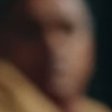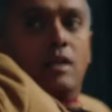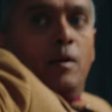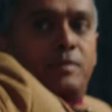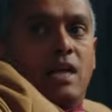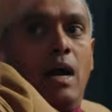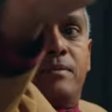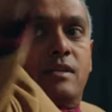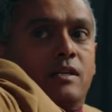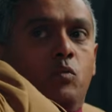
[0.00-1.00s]
nope, stop.
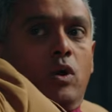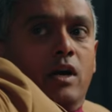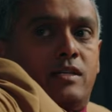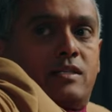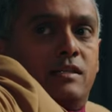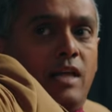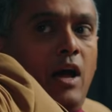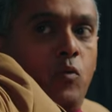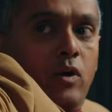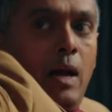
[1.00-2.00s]
Words
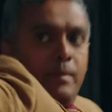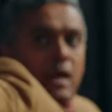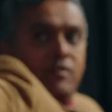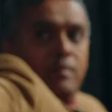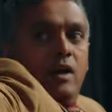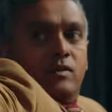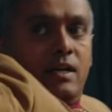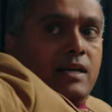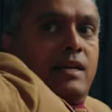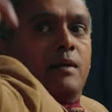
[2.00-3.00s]
that were coming out of your mouth,
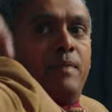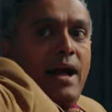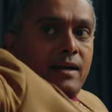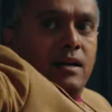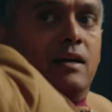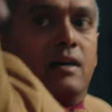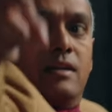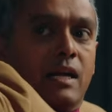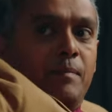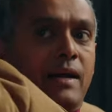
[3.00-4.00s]
take them back
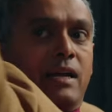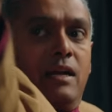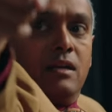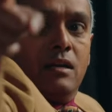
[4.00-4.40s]
in.